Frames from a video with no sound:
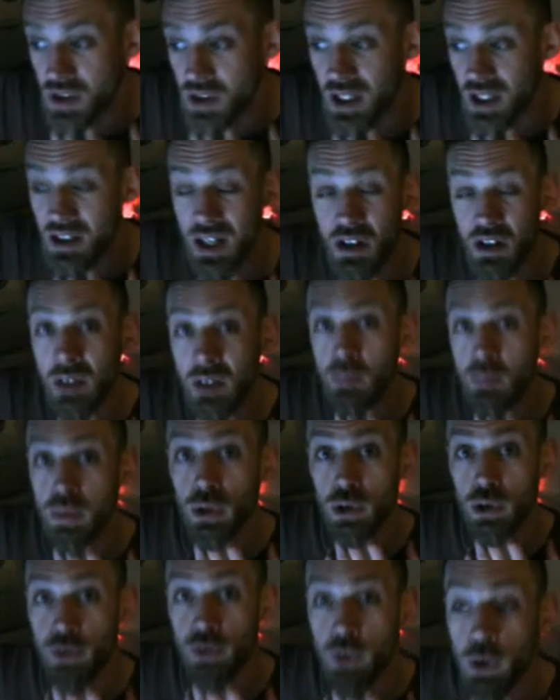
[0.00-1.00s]
It's actually
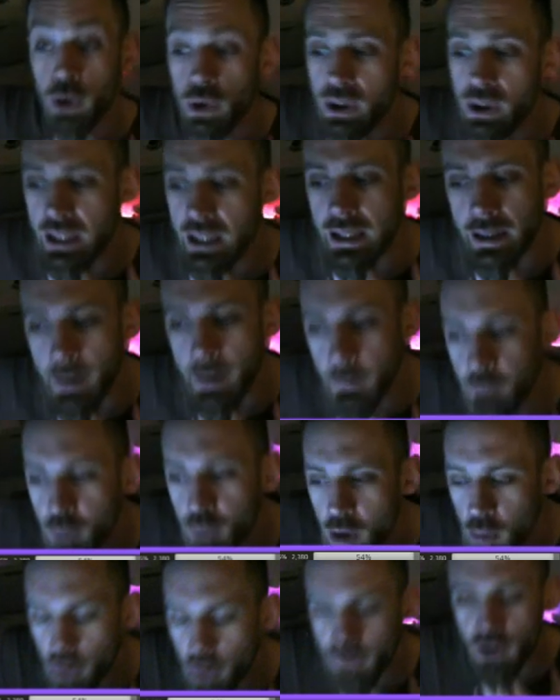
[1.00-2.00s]
+4 here.
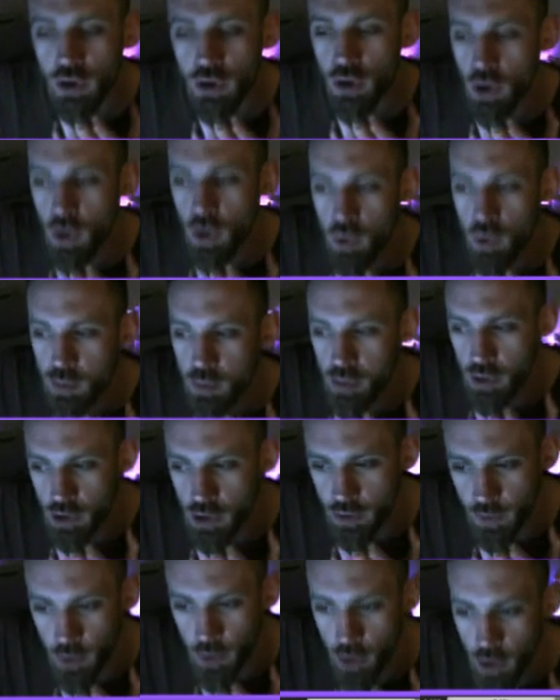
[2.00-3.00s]
But if you knew it was
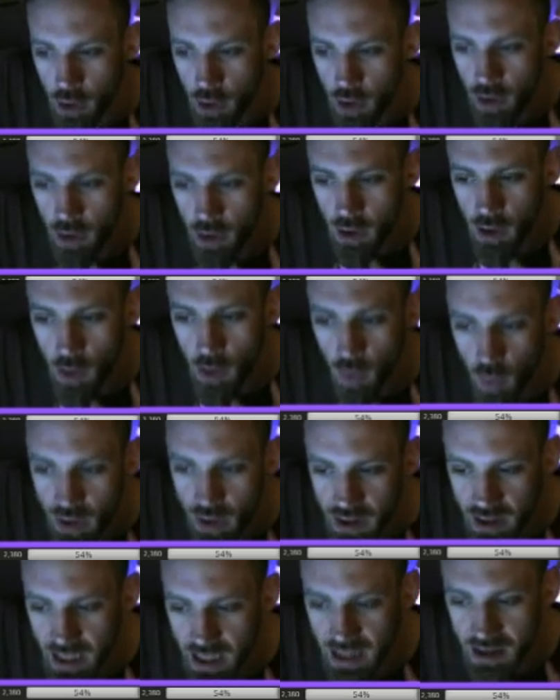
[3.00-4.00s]
+4
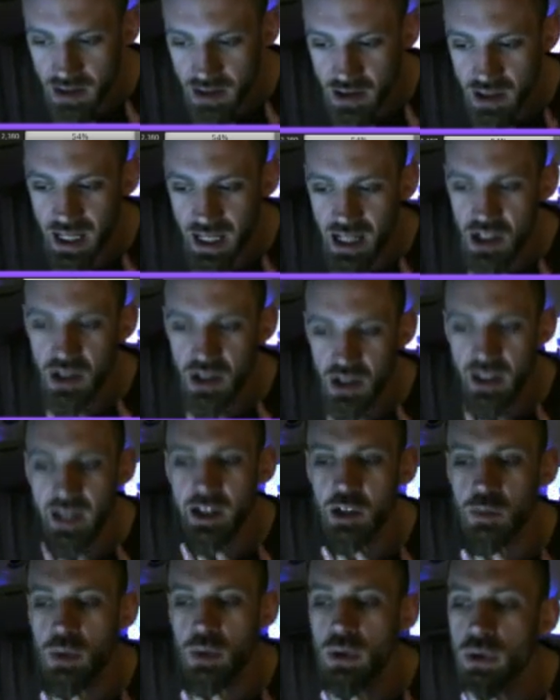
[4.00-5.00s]
with this as your next
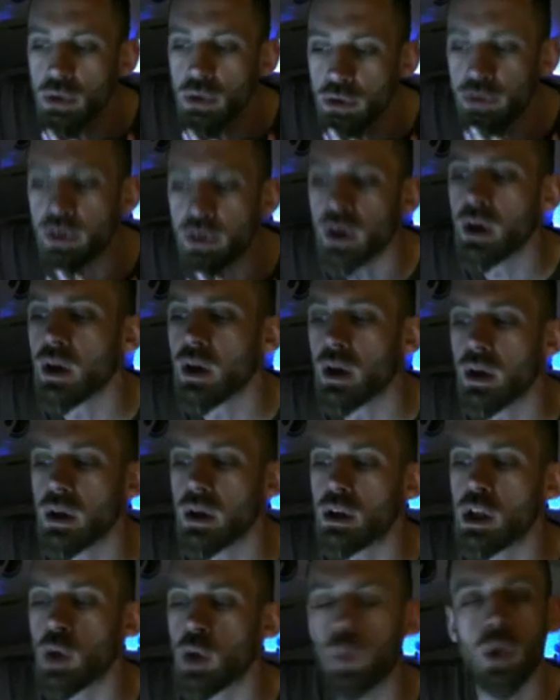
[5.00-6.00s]
move,
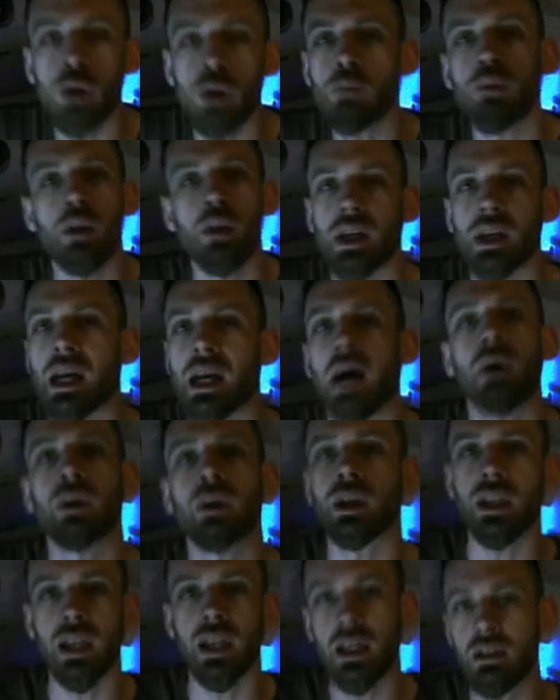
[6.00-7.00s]
you wouldn't bother
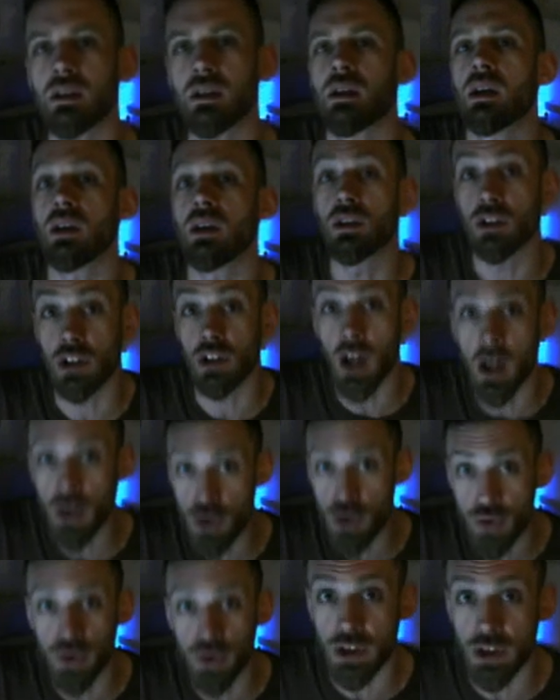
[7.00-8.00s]
calculating. You'd start
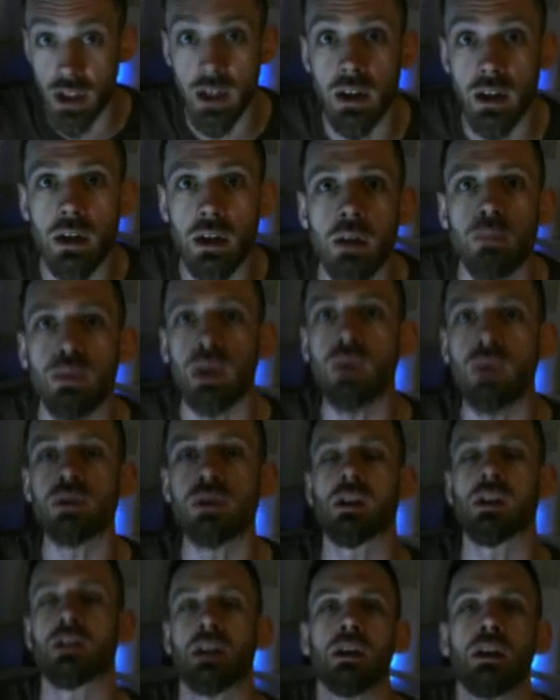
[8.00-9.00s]
trusting the computer
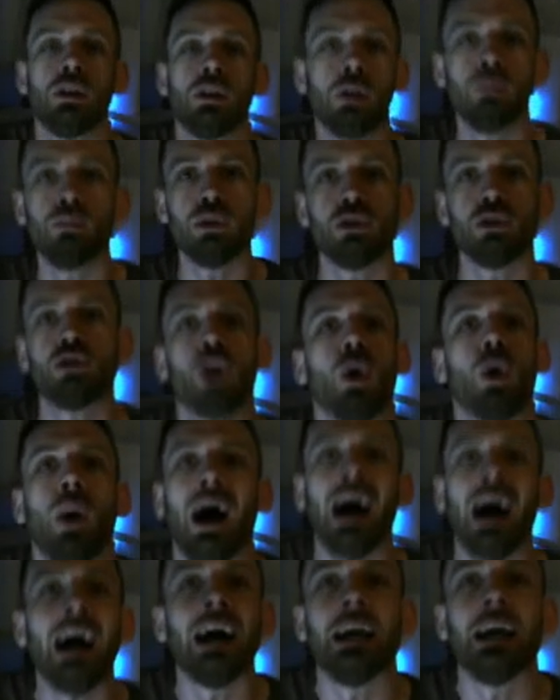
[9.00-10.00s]
because that number's so
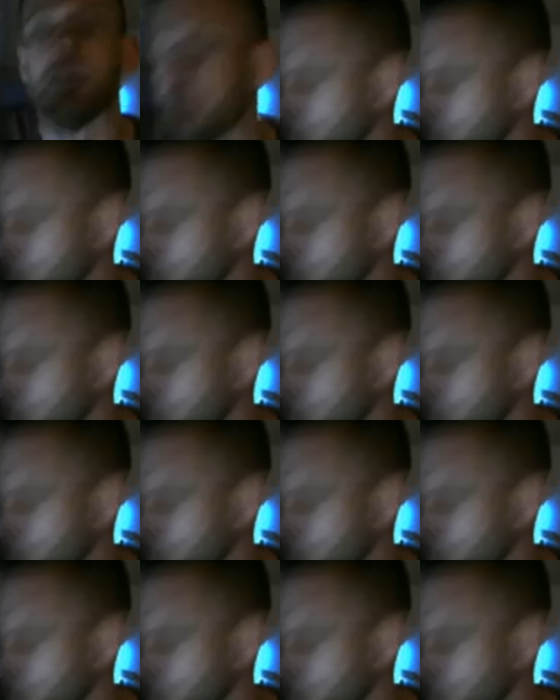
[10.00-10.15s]
high.